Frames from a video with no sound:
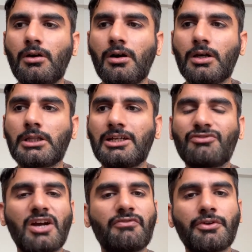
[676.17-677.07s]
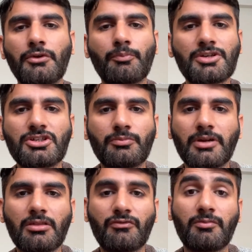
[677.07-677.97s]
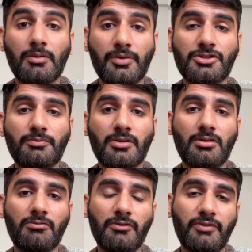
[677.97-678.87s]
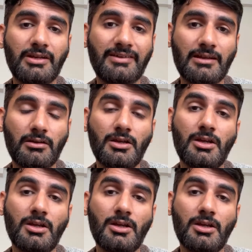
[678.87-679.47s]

35-year-old patient present, female patient presents with weight gain.